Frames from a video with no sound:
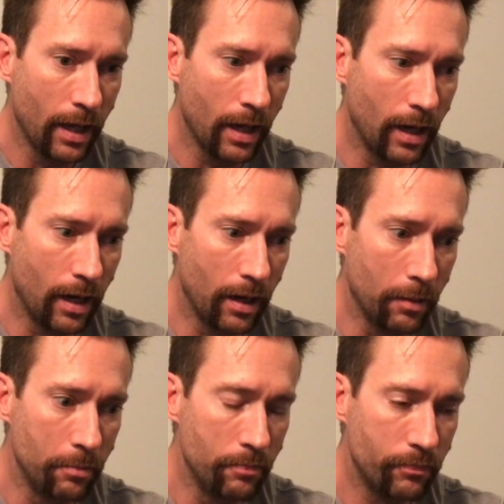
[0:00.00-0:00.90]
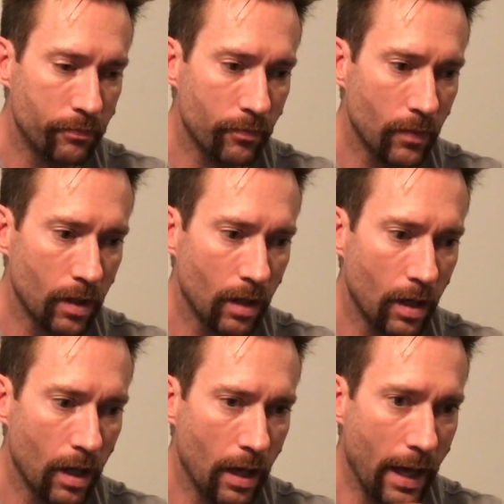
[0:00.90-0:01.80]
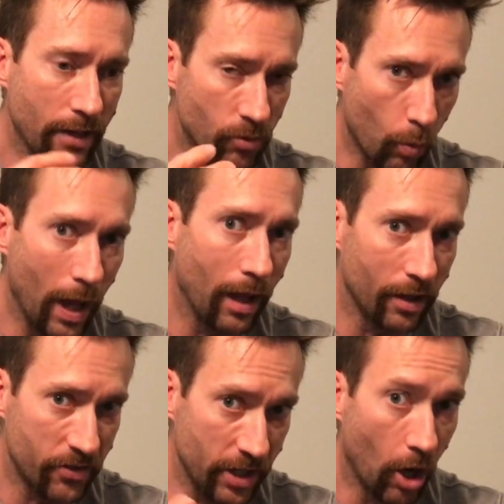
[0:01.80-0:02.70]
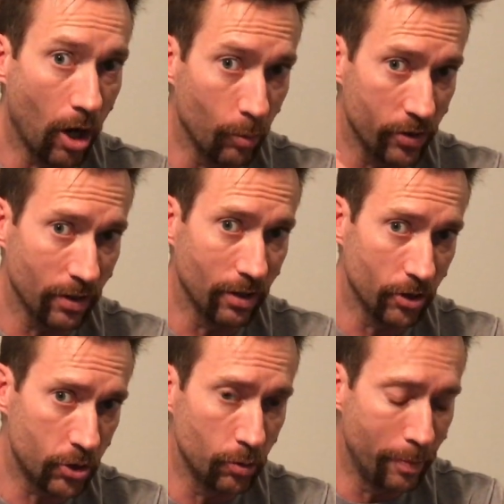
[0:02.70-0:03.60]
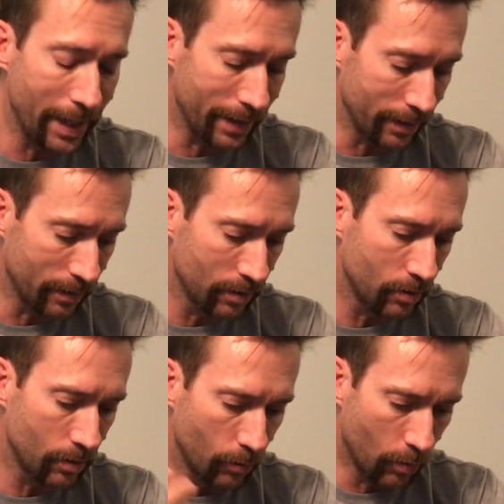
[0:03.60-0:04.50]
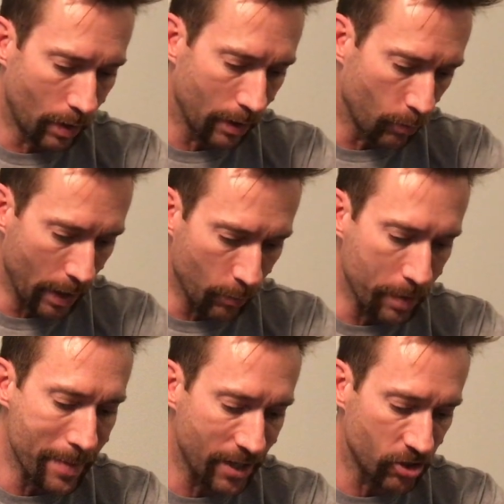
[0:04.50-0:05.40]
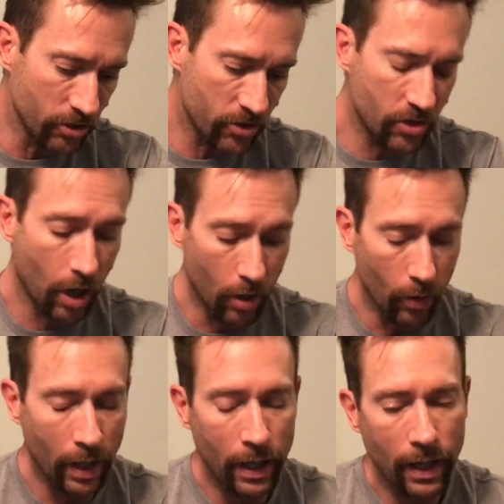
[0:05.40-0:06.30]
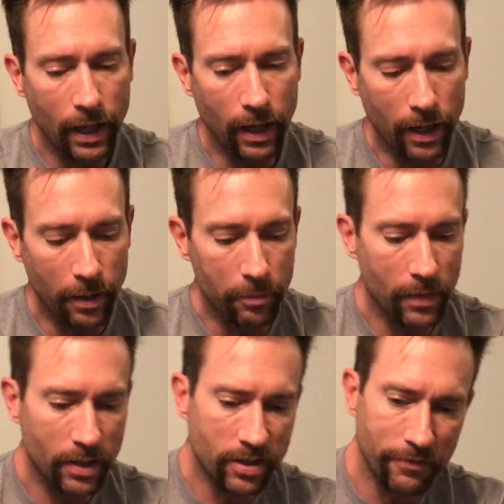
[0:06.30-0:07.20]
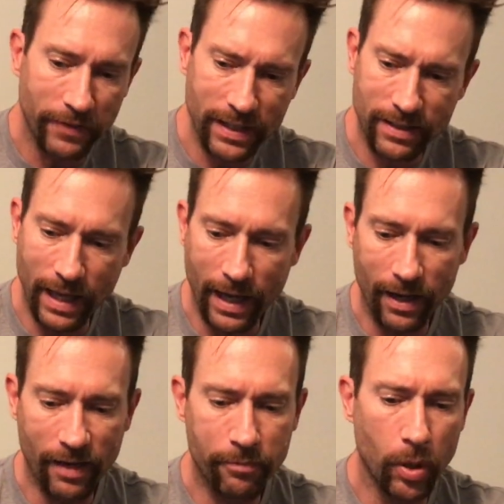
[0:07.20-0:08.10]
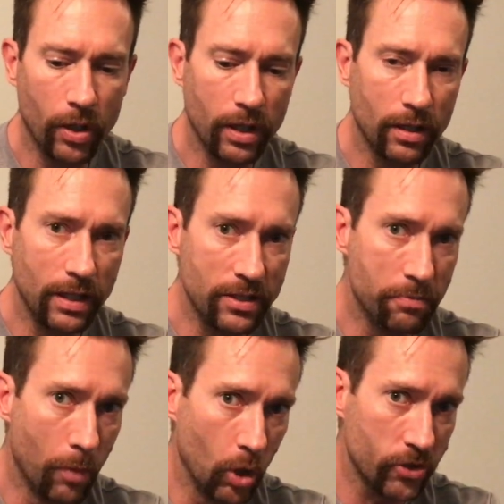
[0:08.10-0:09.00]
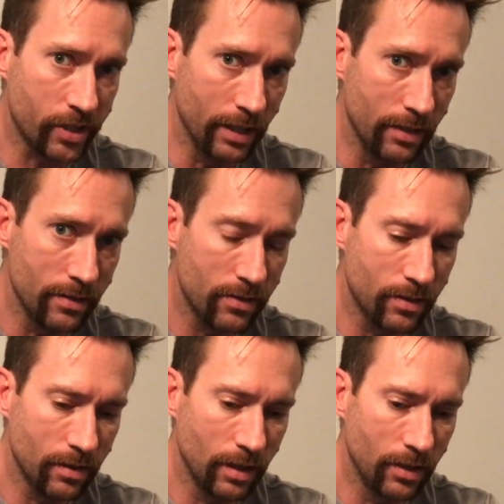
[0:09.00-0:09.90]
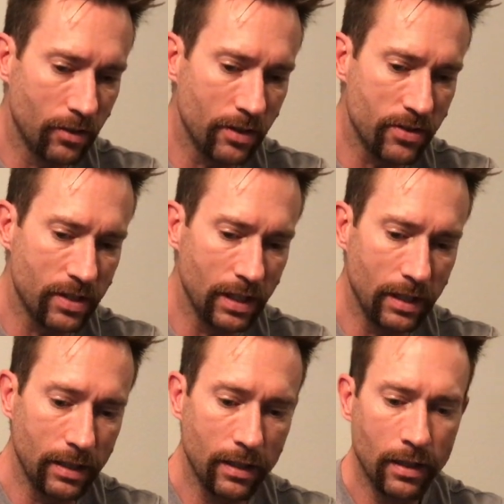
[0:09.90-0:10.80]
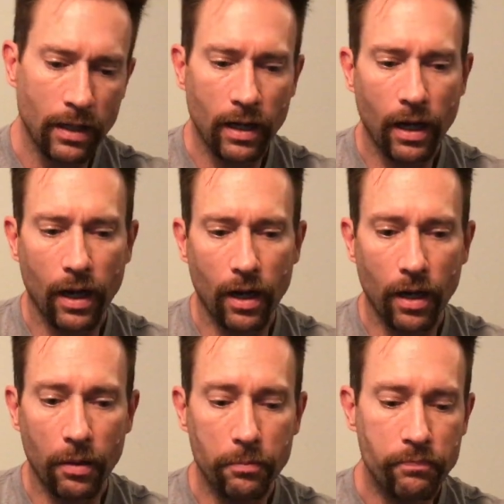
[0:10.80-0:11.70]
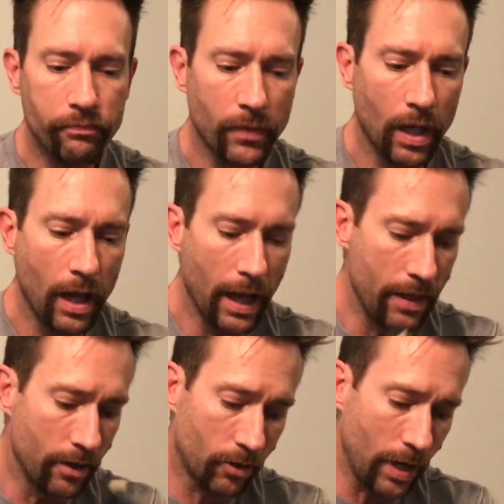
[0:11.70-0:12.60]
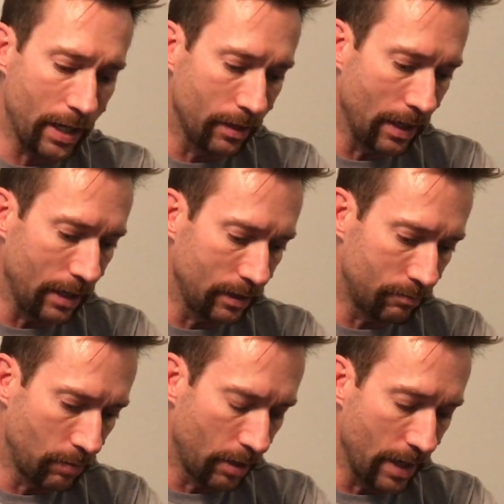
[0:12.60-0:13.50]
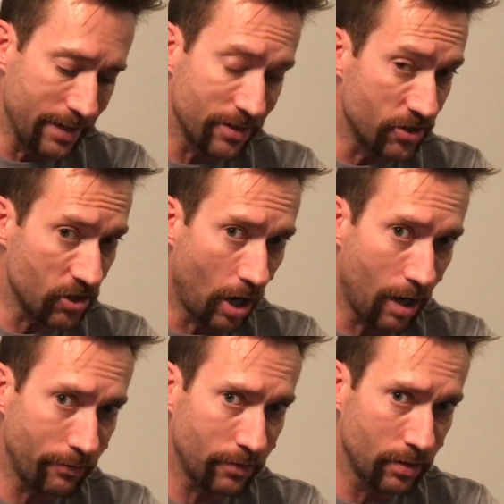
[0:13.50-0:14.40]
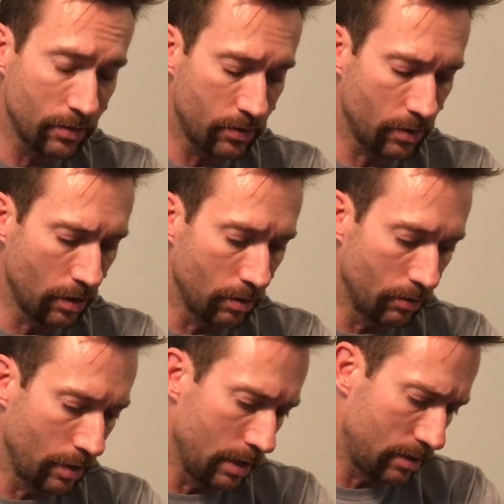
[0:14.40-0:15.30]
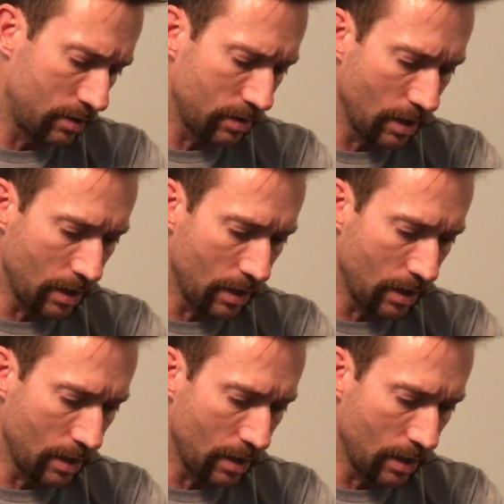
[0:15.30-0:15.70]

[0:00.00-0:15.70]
as well as the arm was a little too big when we measured. So to fix that, I've put in these moleskins that you can see, and they're great. They are nice and soft, so it's